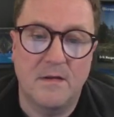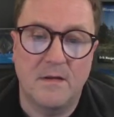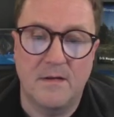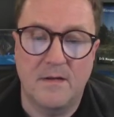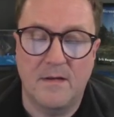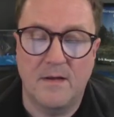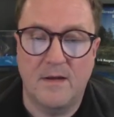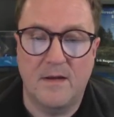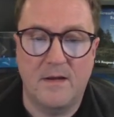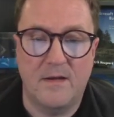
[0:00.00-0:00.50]

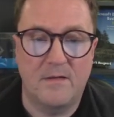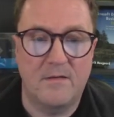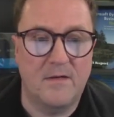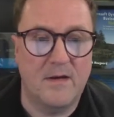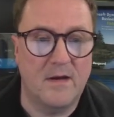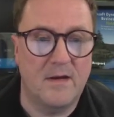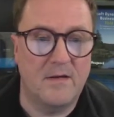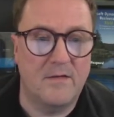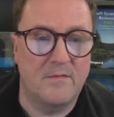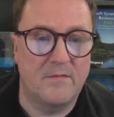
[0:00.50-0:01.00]

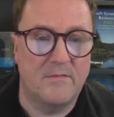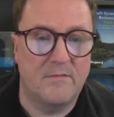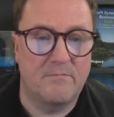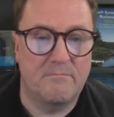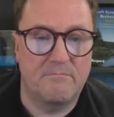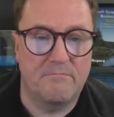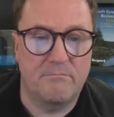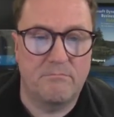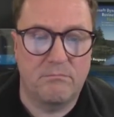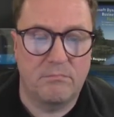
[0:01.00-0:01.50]
and
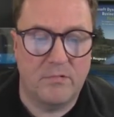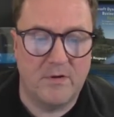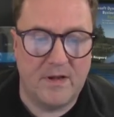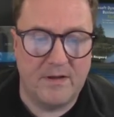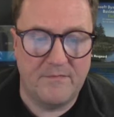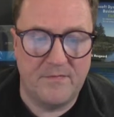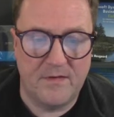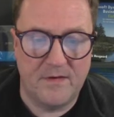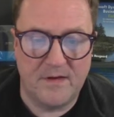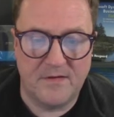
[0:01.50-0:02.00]

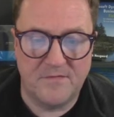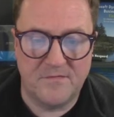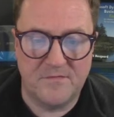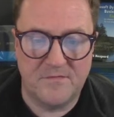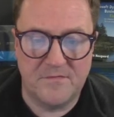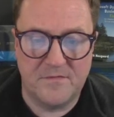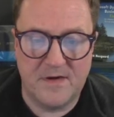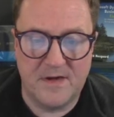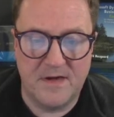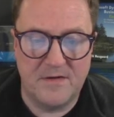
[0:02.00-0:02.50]
I think that's
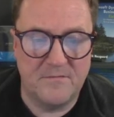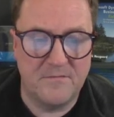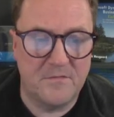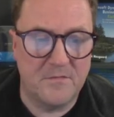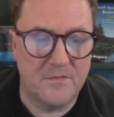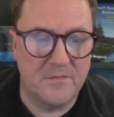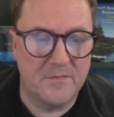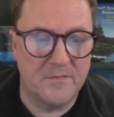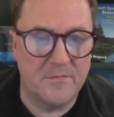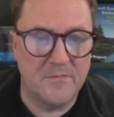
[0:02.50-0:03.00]
fine
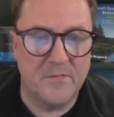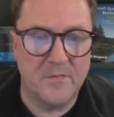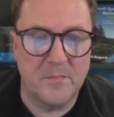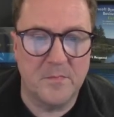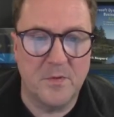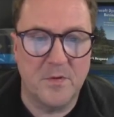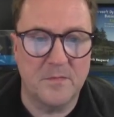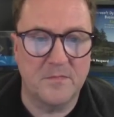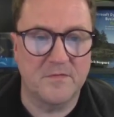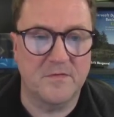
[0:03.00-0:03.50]
for the
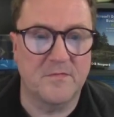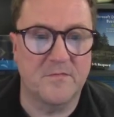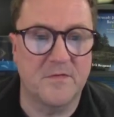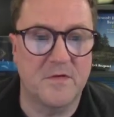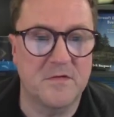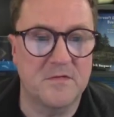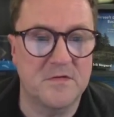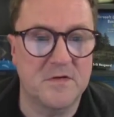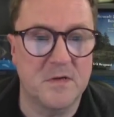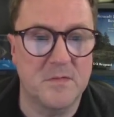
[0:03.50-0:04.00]
purpose of
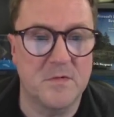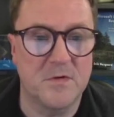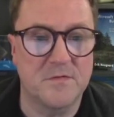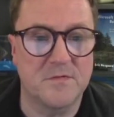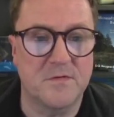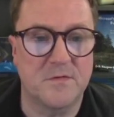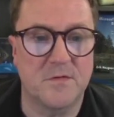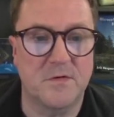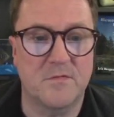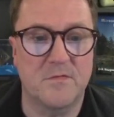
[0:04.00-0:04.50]
this demo.
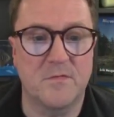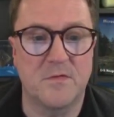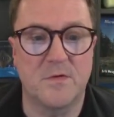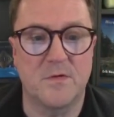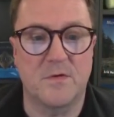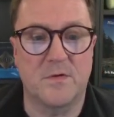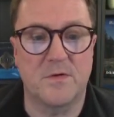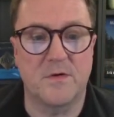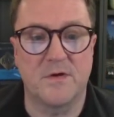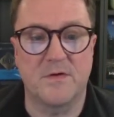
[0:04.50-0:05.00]
So the quote,
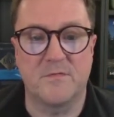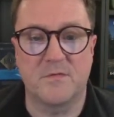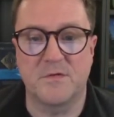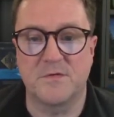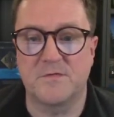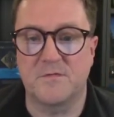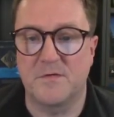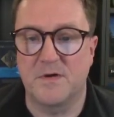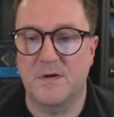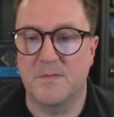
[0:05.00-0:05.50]
order,
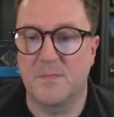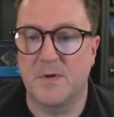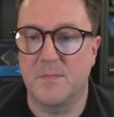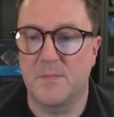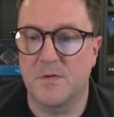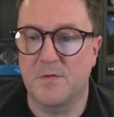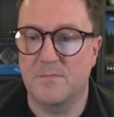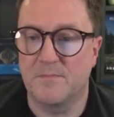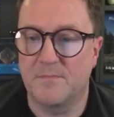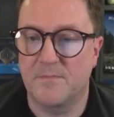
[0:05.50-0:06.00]
invoice, credit
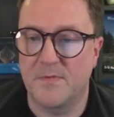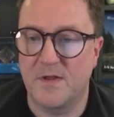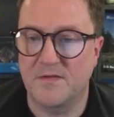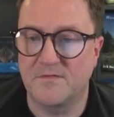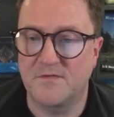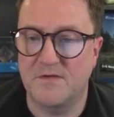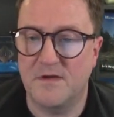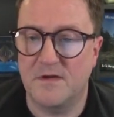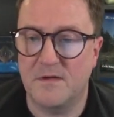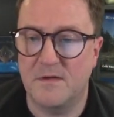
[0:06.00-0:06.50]
memo,
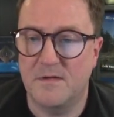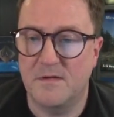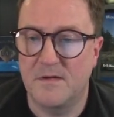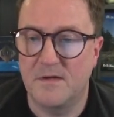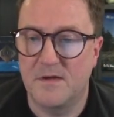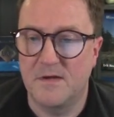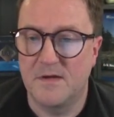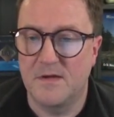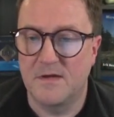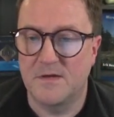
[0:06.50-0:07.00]
that's it.
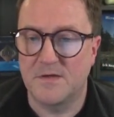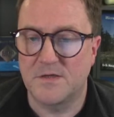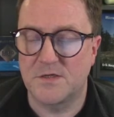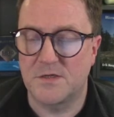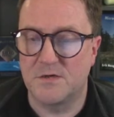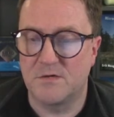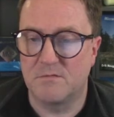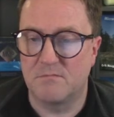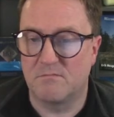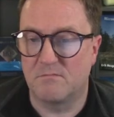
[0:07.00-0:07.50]

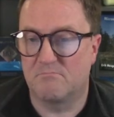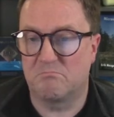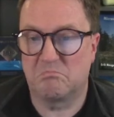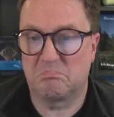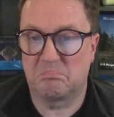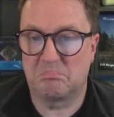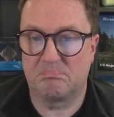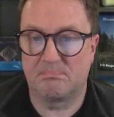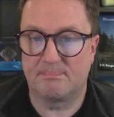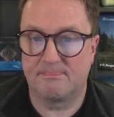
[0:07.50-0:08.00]
So
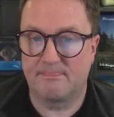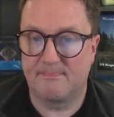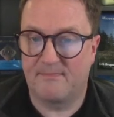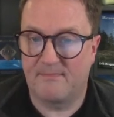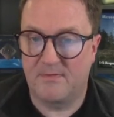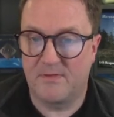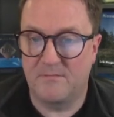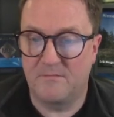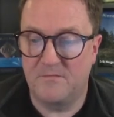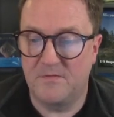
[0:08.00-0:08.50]

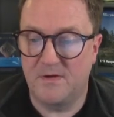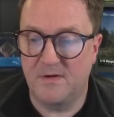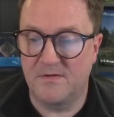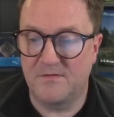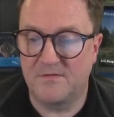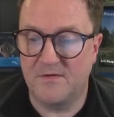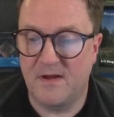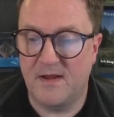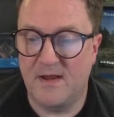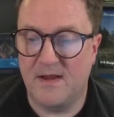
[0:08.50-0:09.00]
the field
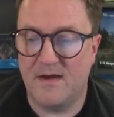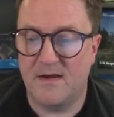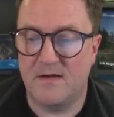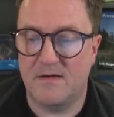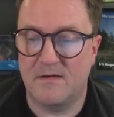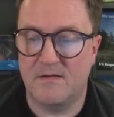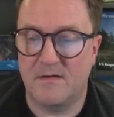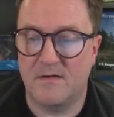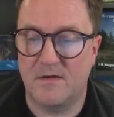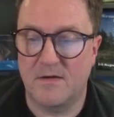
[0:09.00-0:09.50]
is added,
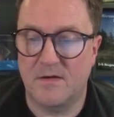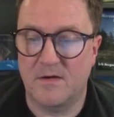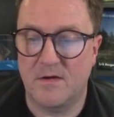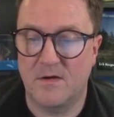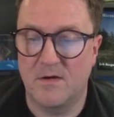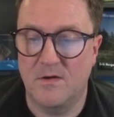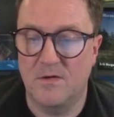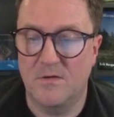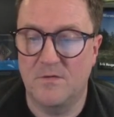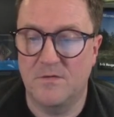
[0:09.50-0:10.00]
I
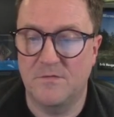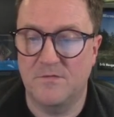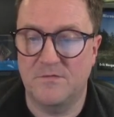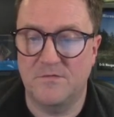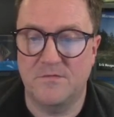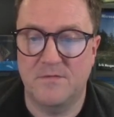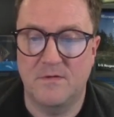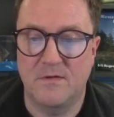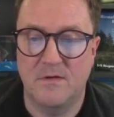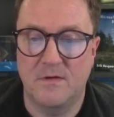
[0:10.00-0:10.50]
close.